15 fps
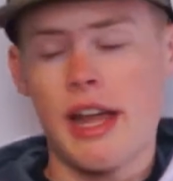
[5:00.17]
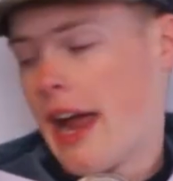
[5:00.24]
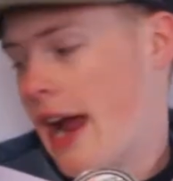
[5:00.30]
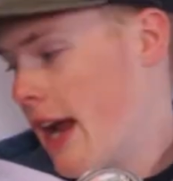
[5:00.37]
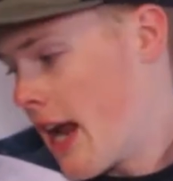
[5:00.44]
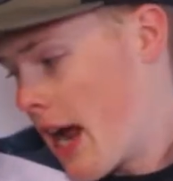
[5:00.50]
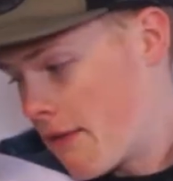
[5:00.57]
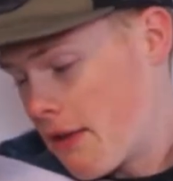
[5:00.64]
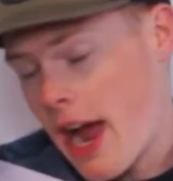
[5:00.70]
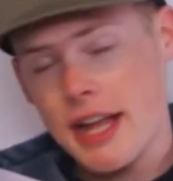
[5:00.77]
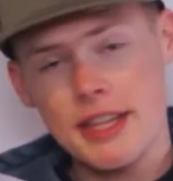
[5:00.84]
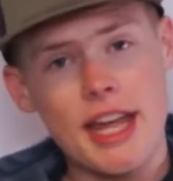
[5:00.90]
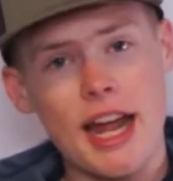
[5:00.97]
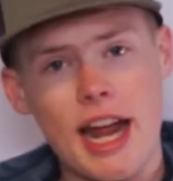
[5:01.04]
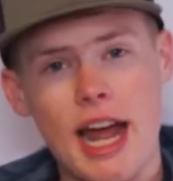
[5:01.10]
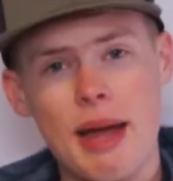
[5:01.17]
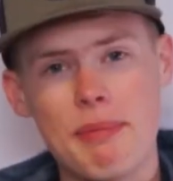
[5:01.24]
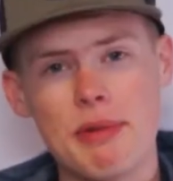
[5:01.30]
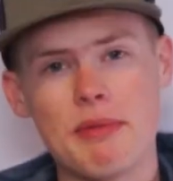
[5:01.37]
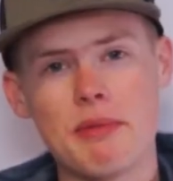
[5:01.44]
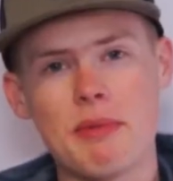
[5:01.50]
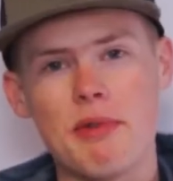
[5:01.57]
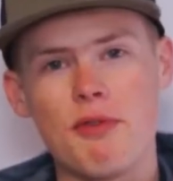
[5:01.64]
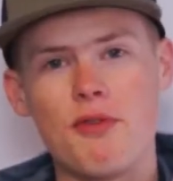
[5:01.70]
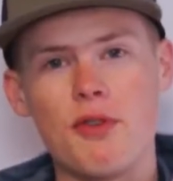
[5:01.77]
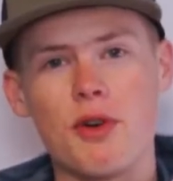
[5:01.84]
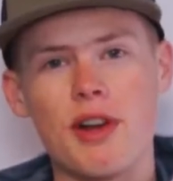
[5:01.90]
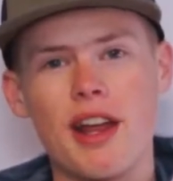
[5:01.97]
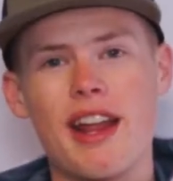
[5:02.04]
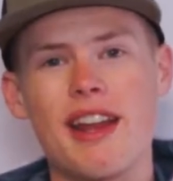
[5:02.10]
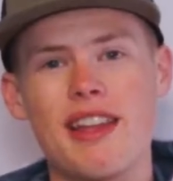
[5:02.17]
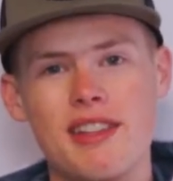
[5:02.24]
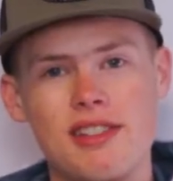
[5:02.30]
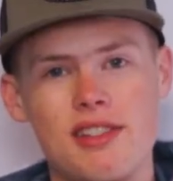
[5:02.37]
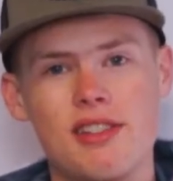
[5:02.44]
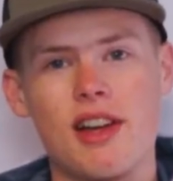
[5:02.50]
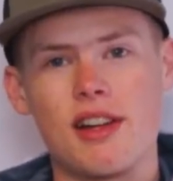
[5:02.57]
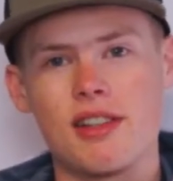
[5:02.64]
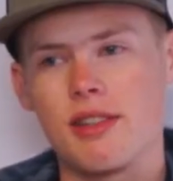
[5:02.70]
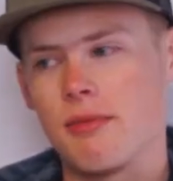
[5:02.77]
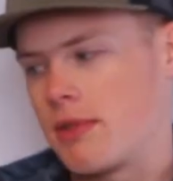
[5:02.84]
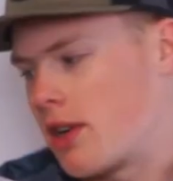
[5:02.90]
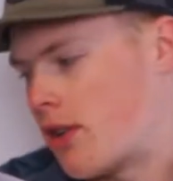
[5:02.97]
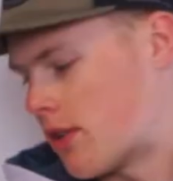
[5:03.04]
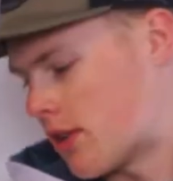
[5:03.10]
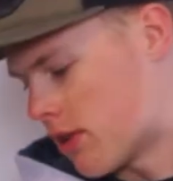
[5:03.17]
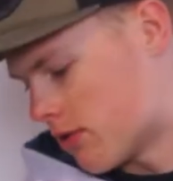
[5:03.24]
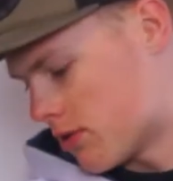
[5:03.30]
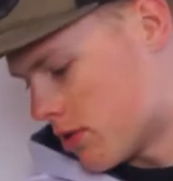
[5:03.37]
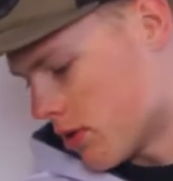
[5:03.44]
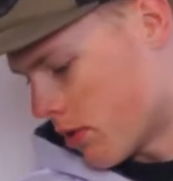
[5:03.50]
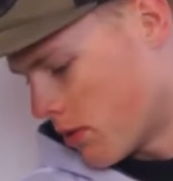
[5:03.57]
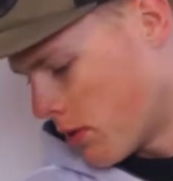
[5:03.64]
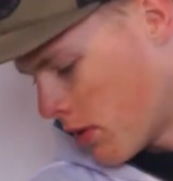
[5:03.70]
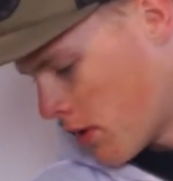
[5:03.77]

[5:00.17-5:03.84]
And I've had that happen to me before, and it sucks, I'm telling you. So